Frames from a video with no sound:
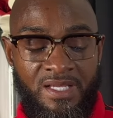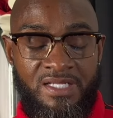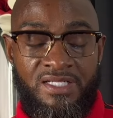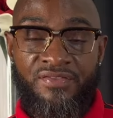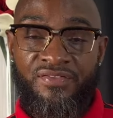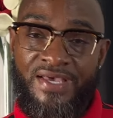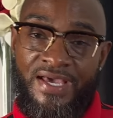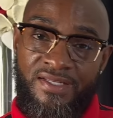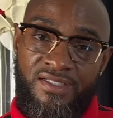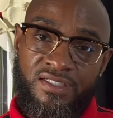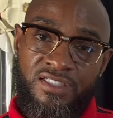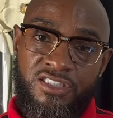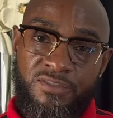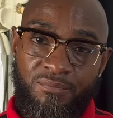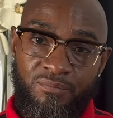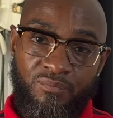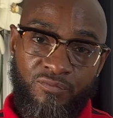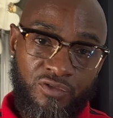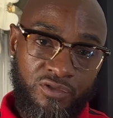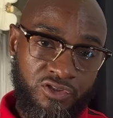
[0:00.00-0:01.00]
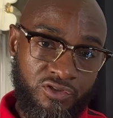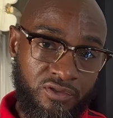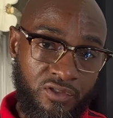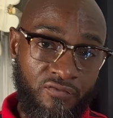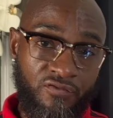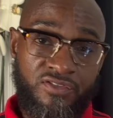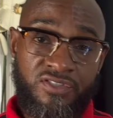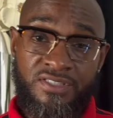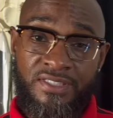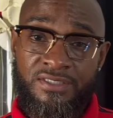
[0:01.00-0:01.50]
That is the
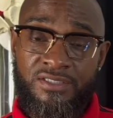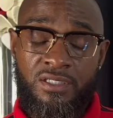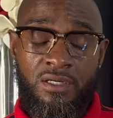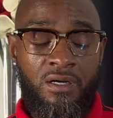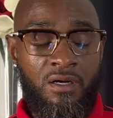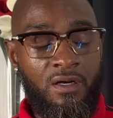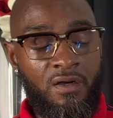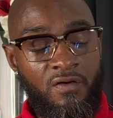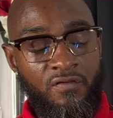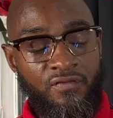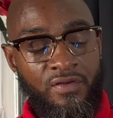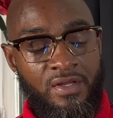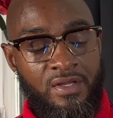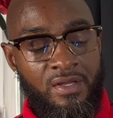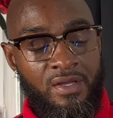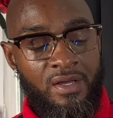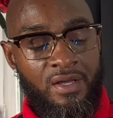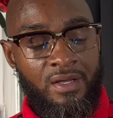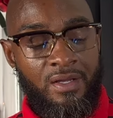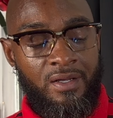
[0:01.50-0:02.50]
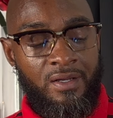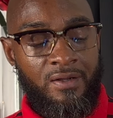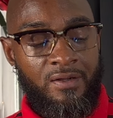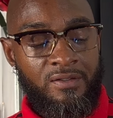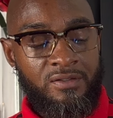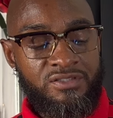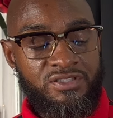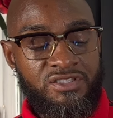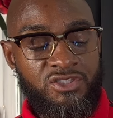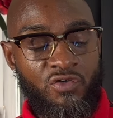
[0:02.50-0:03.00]
scent of
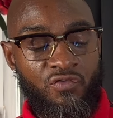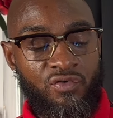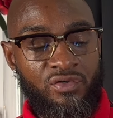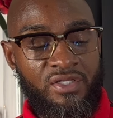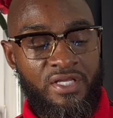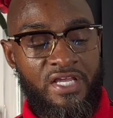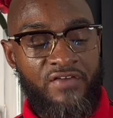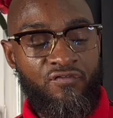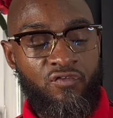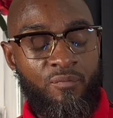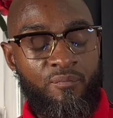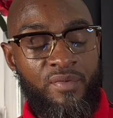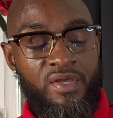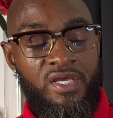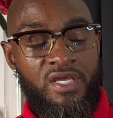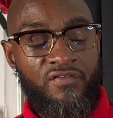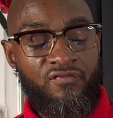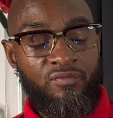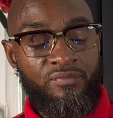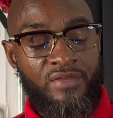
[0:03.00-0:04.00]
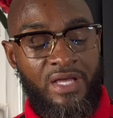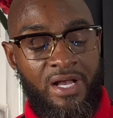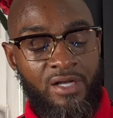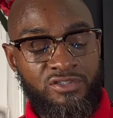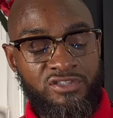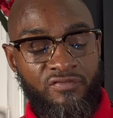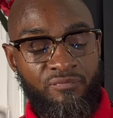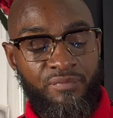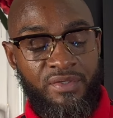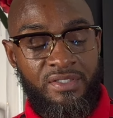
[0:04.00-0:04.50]
Silverlake for men from the house
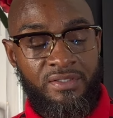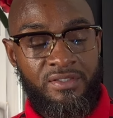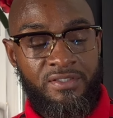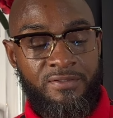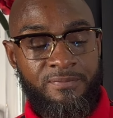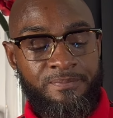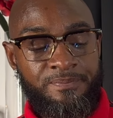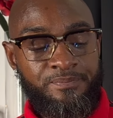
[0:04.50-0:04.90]
of Bentley.